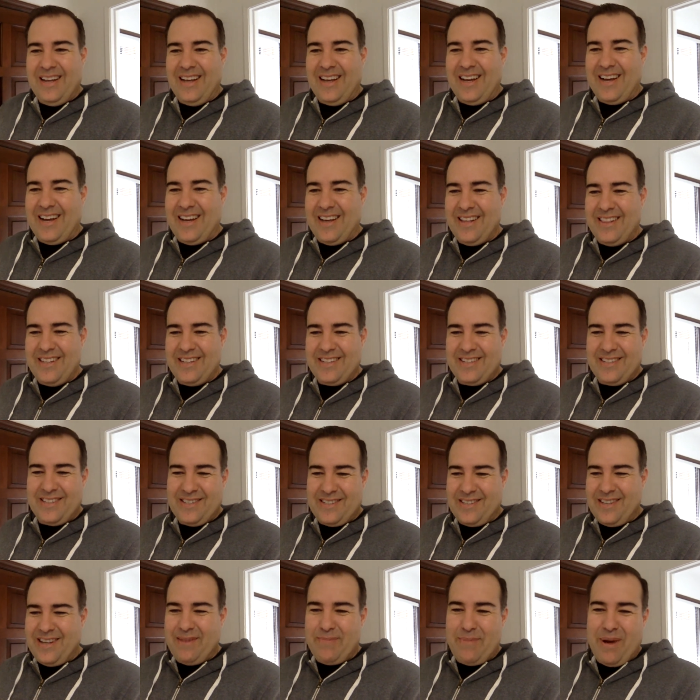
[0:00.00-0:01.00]
This
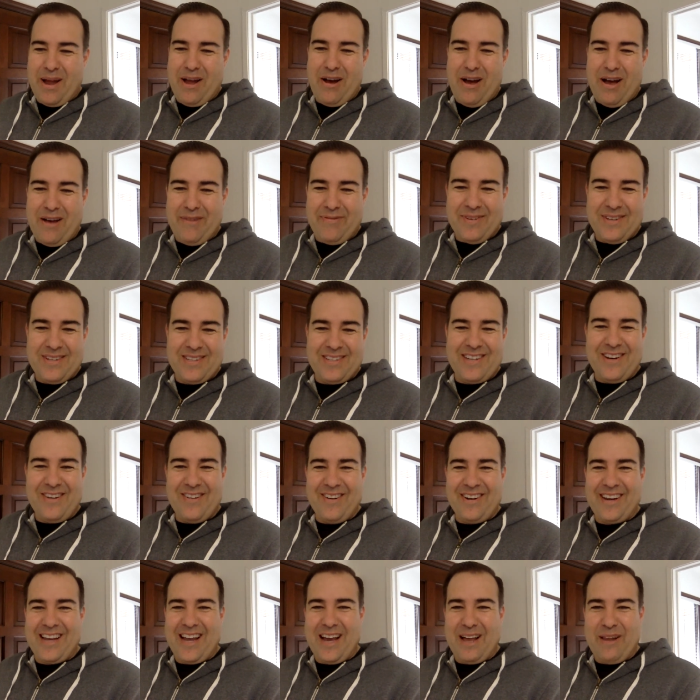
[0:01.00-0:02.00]
is my office
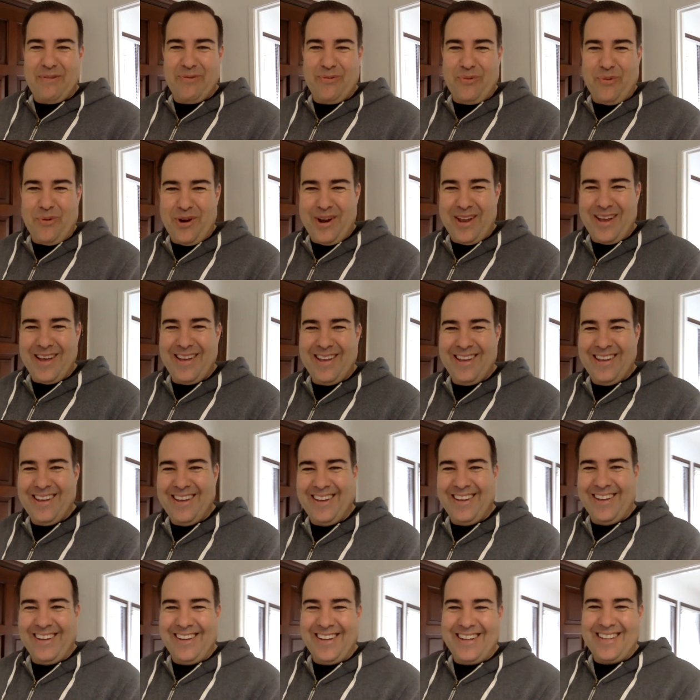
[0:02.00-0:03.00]
here in California.
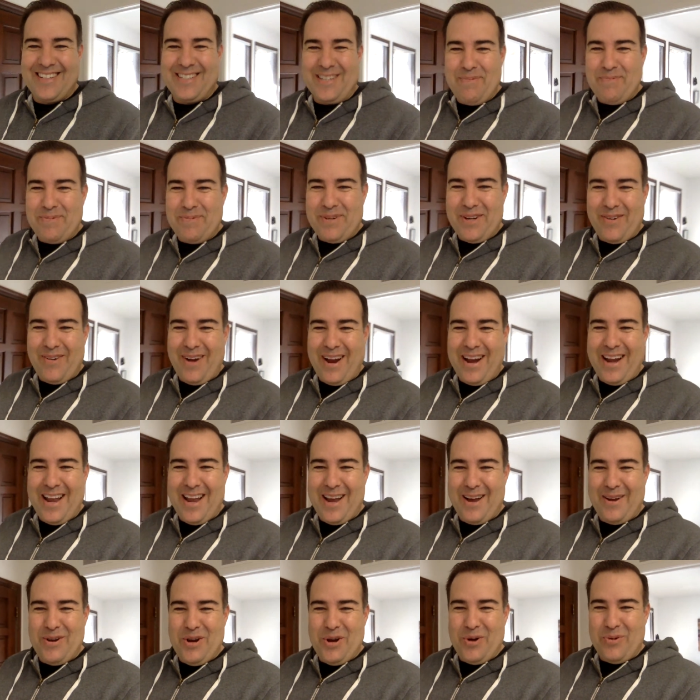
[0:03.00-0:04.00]
It's empty right
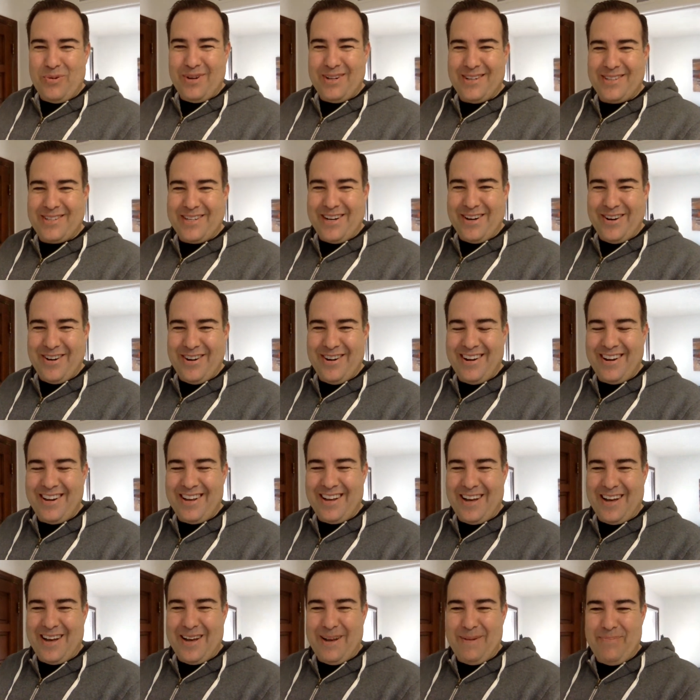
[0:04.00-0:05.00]
now. No one's here.
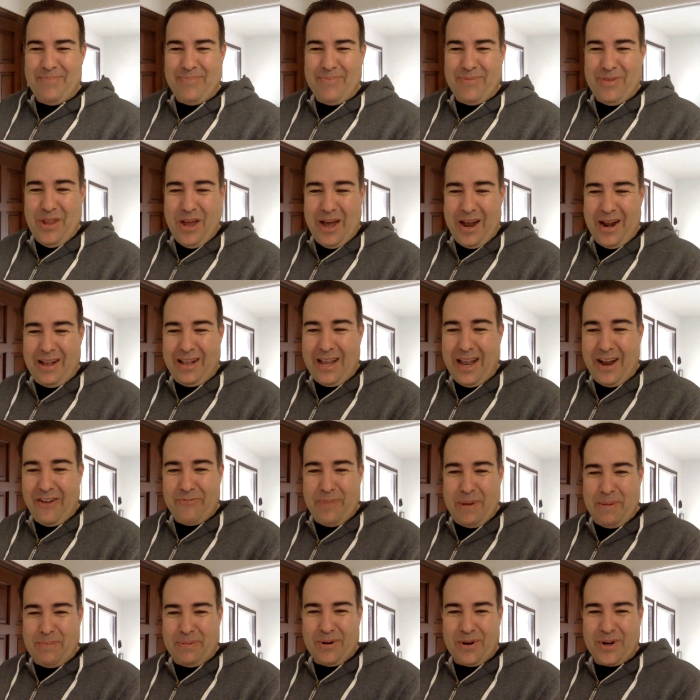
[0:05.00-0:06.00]
Not a lot of
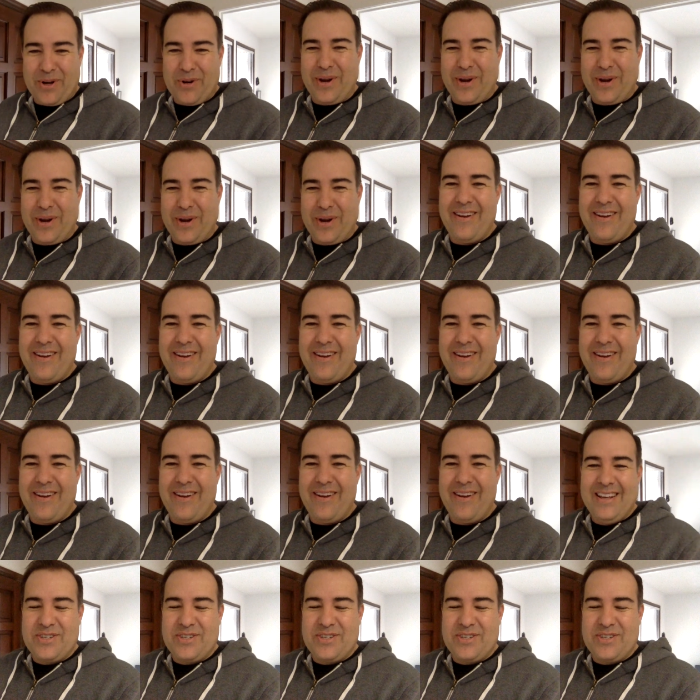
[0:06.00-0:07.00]
people are going out.
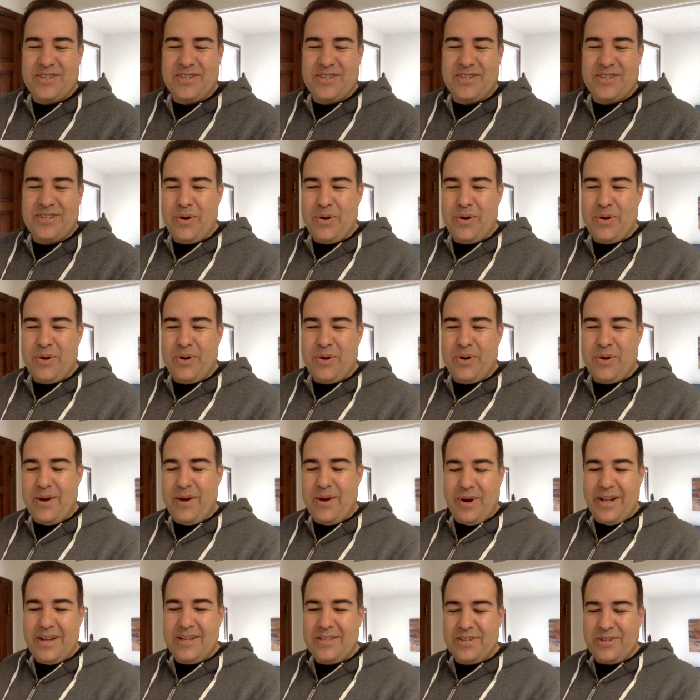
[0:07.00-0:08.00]
So I
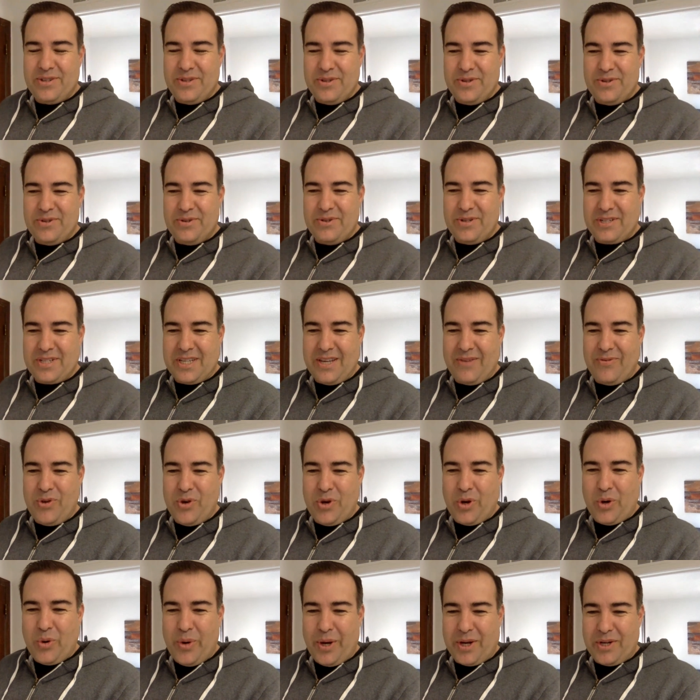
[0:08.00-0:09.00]
wanted to just give you
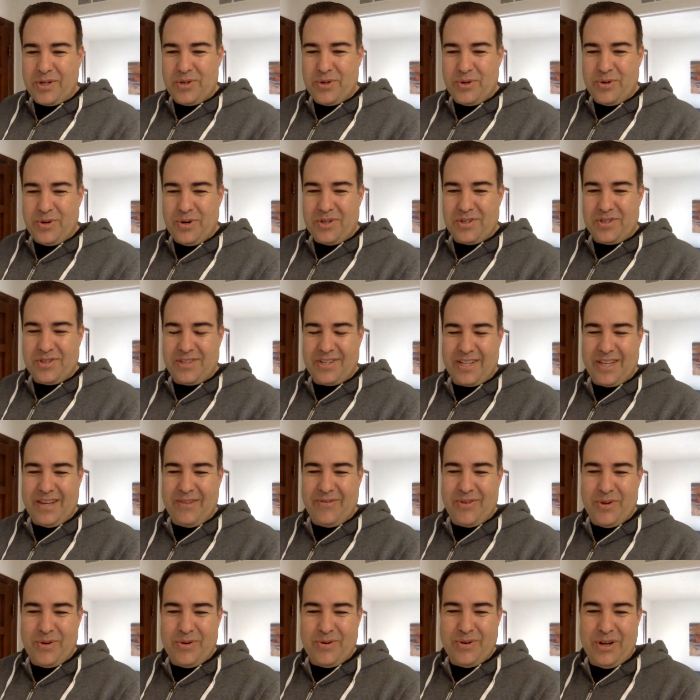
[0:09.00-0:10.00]
a quick tour to give
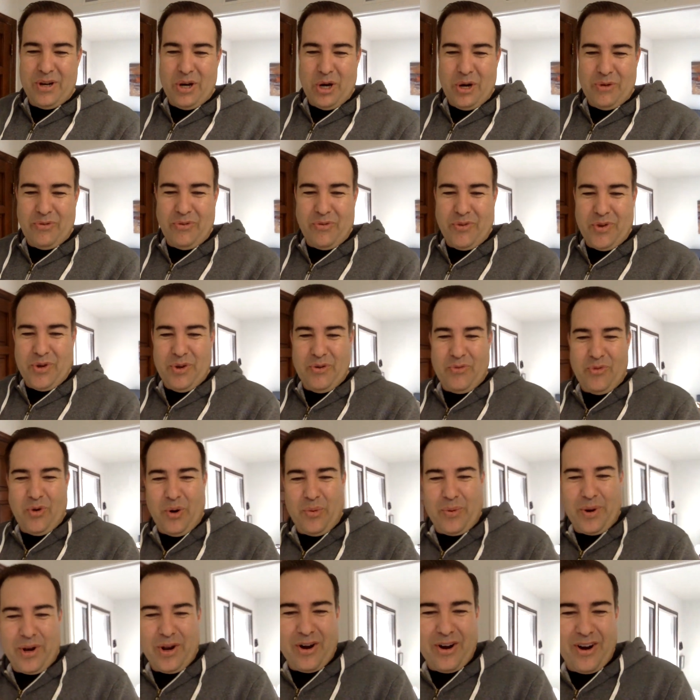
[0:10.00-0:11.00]
you an overview of where
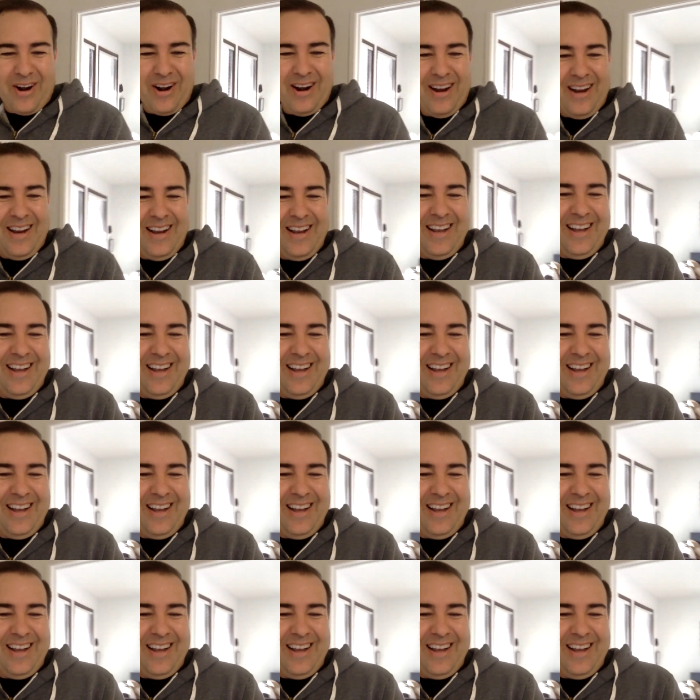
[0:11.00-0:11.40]
we are.